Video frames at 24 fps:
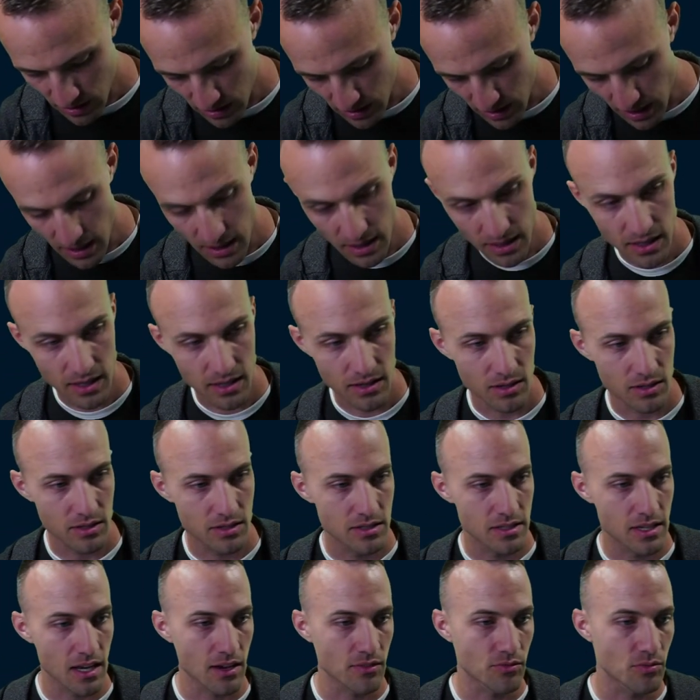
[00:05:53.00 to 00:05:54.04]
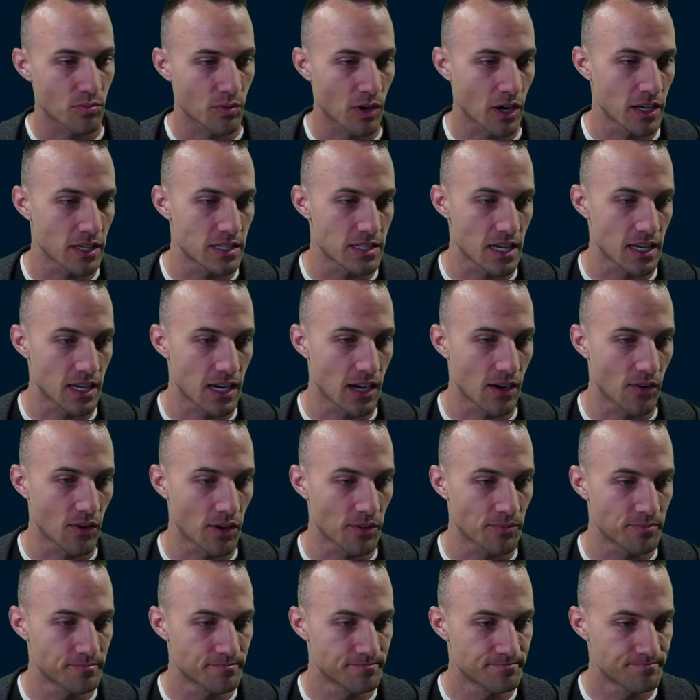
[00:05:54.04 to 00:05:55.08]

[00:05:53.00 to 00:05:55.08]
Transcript: the data stuff probably take an hour.